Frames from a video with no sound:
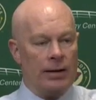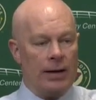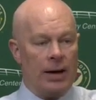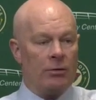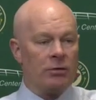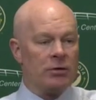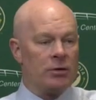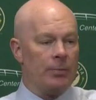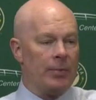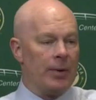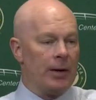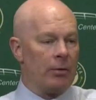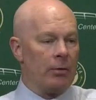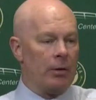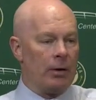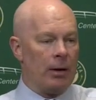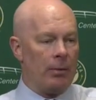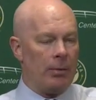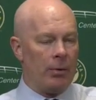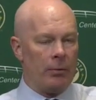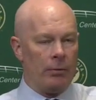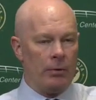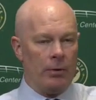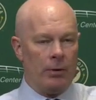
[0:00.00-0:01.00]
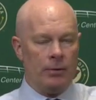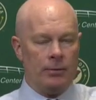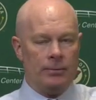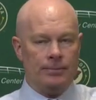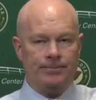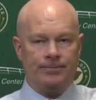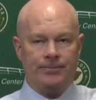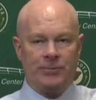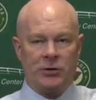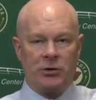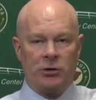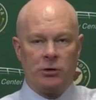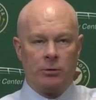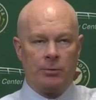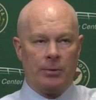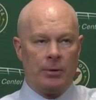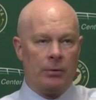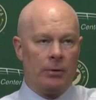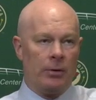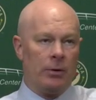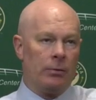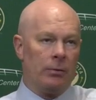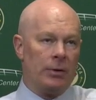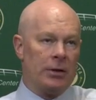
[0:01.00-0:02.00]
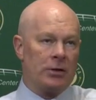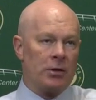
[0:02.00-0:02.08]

Yeah, that was a big one. I mean,